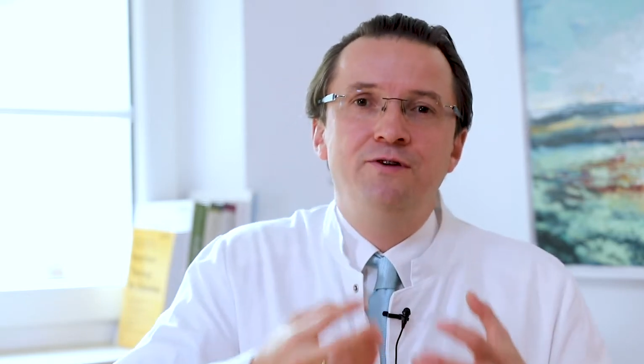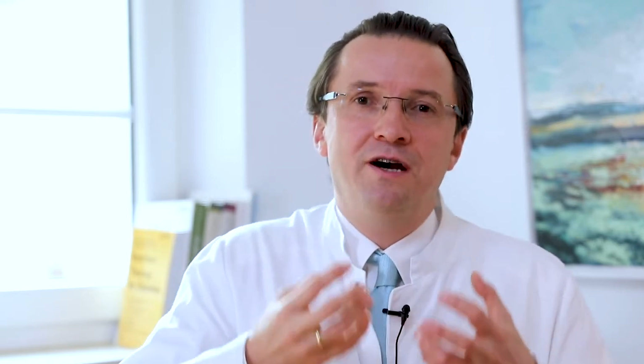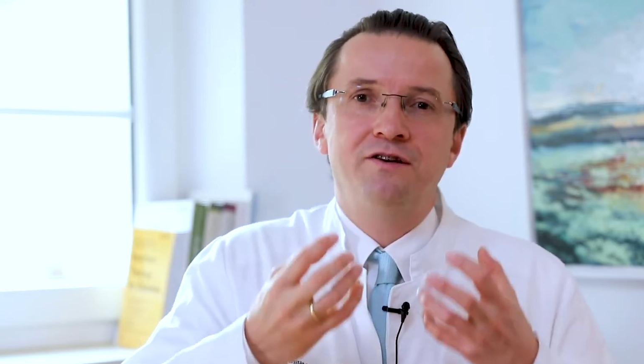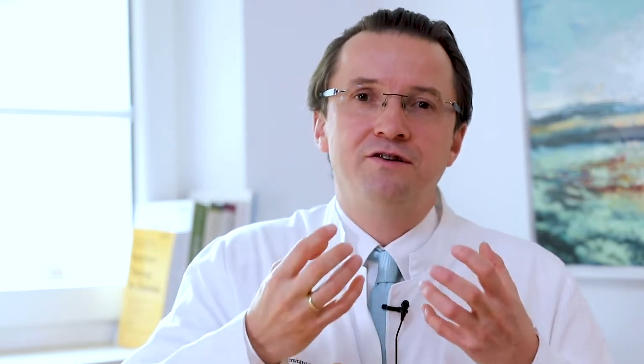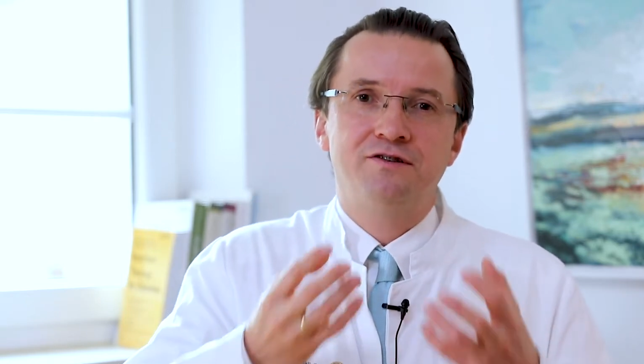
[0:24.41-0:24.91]
we
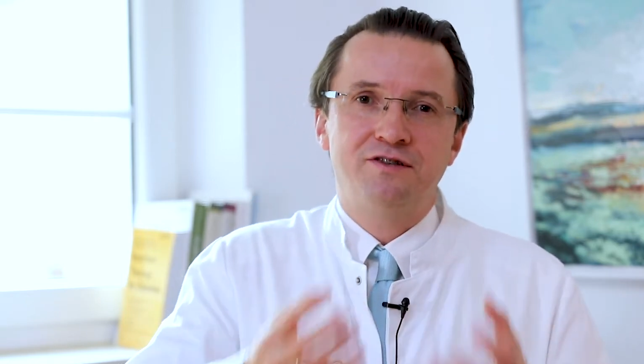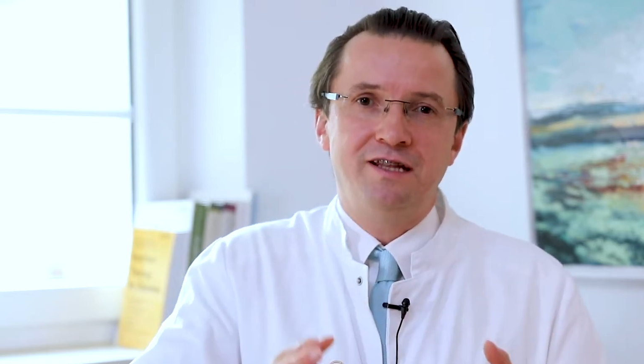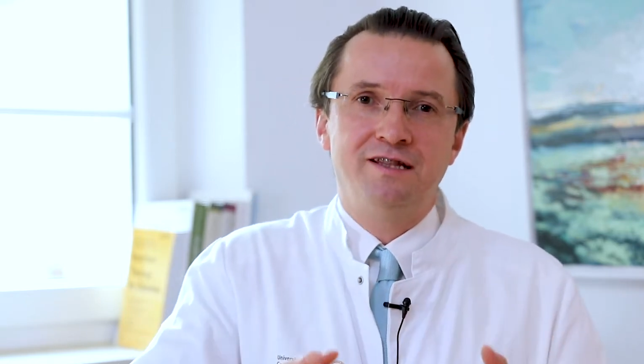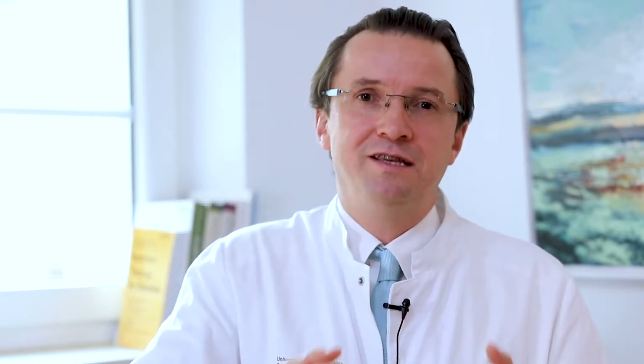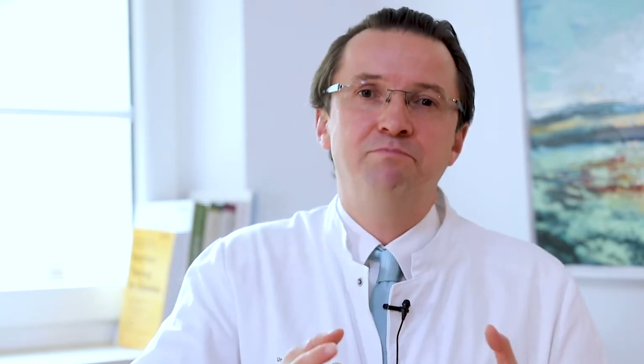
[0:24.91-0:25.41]

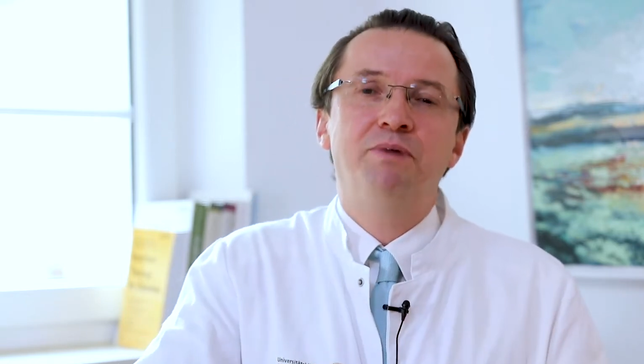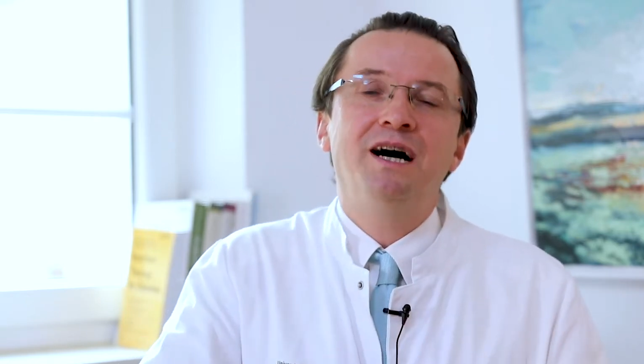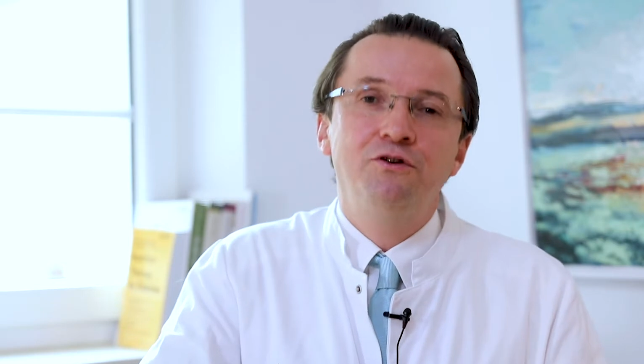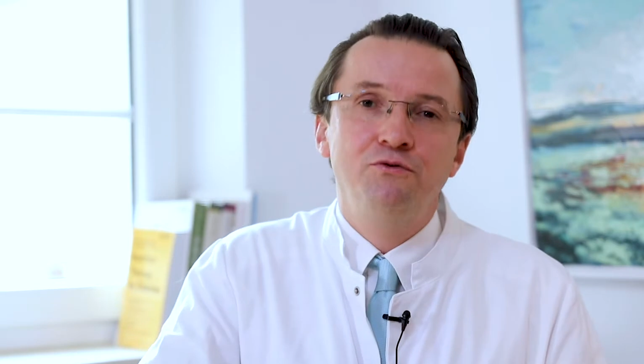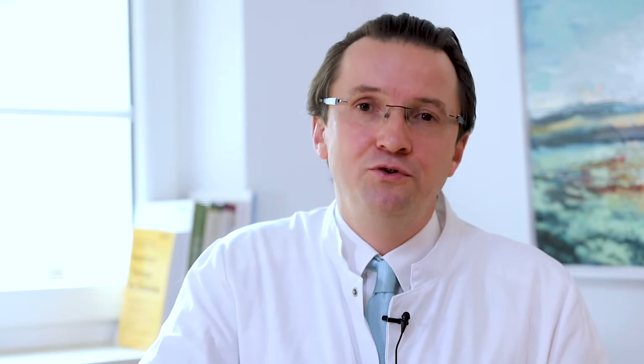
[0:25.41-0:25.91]
understand the
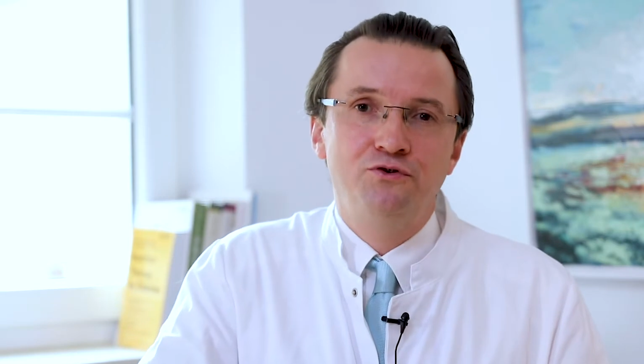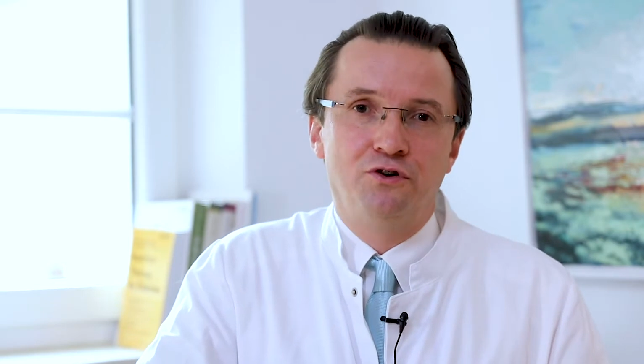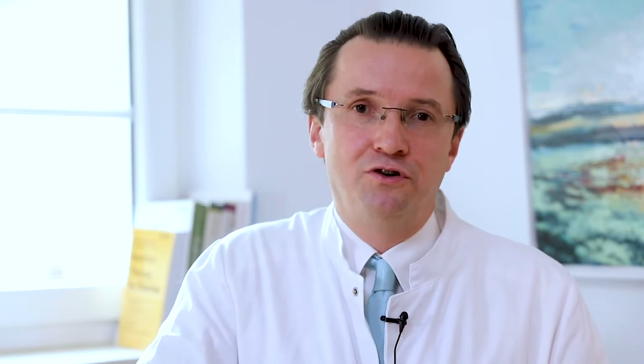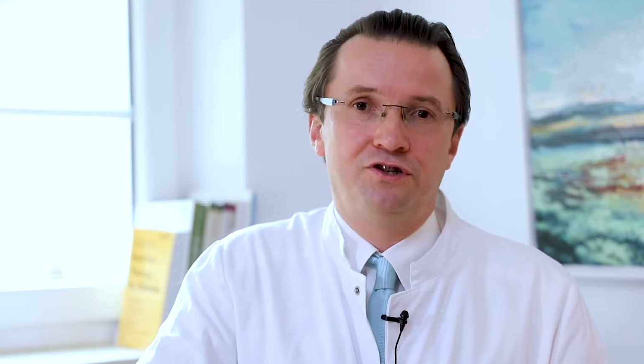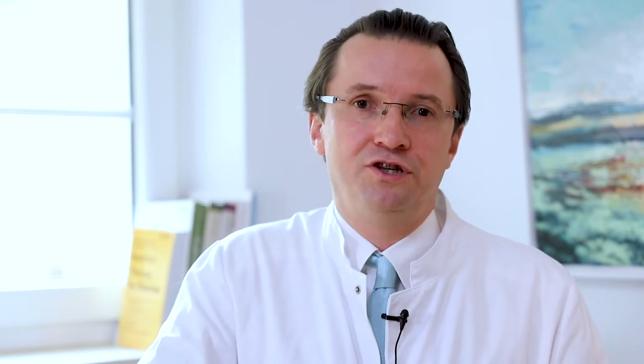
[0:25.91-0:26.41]

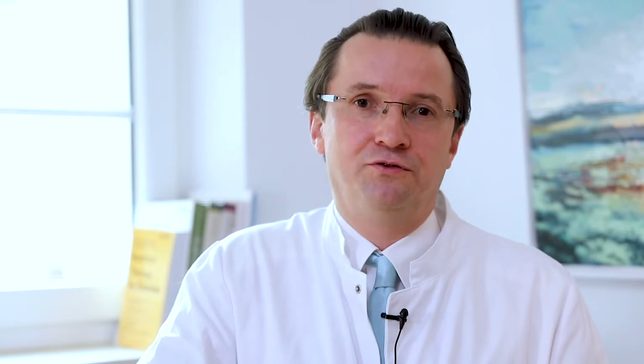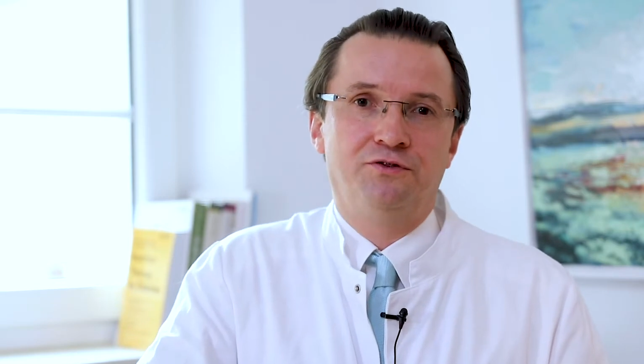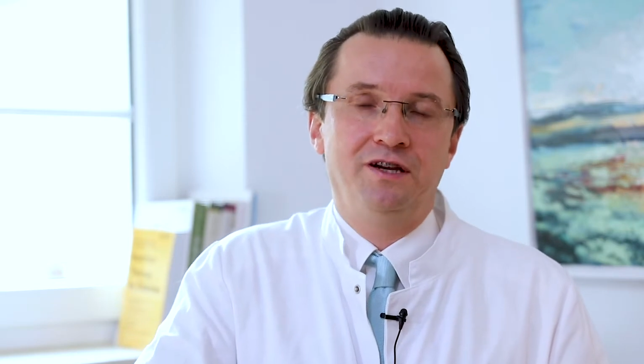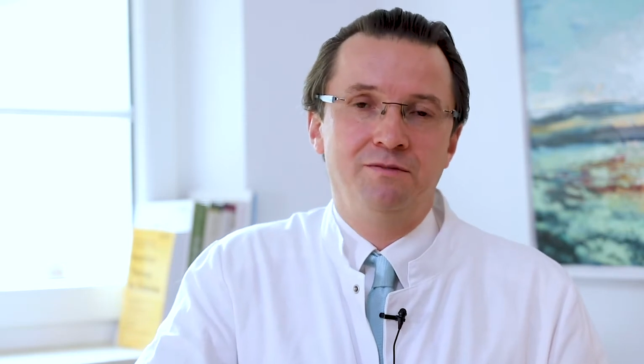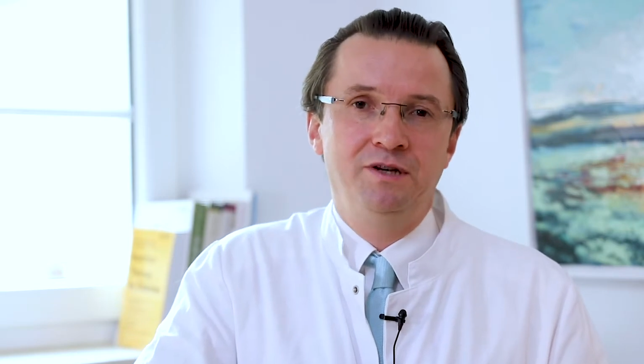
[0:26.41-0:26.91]
pathophysiology of
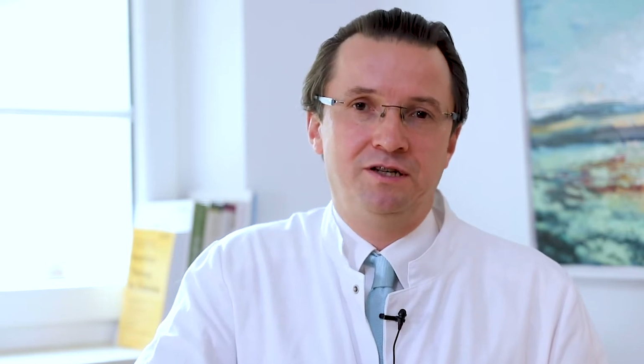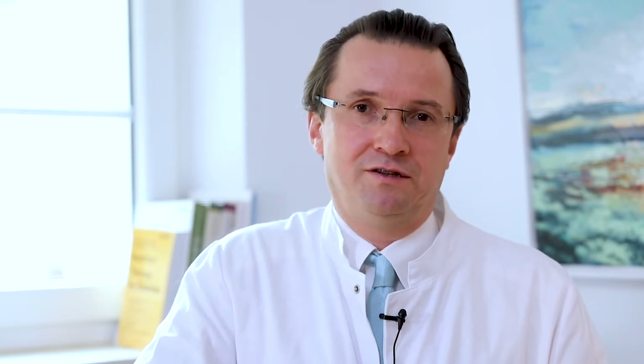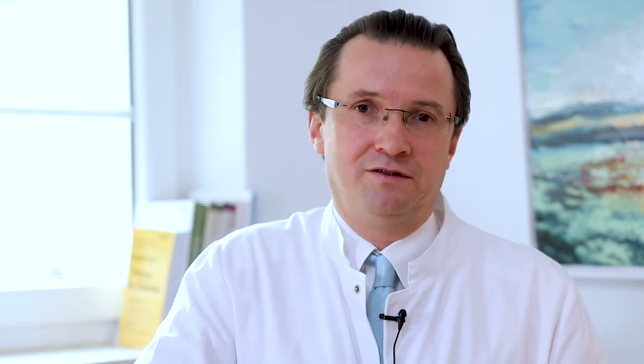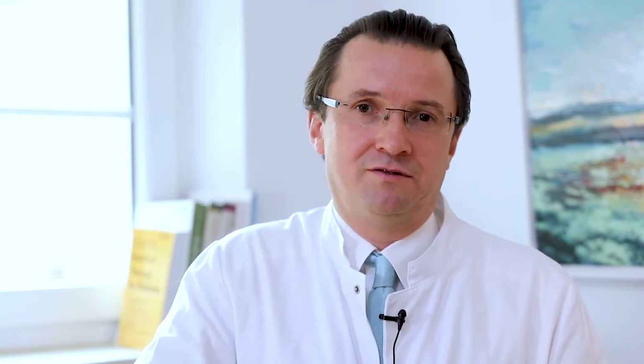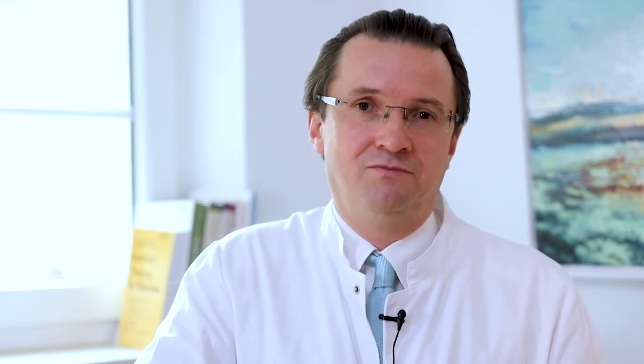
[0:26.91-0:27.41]

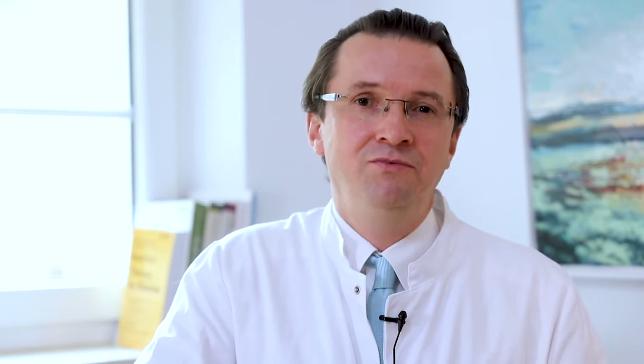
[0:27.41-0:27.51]
diabetes,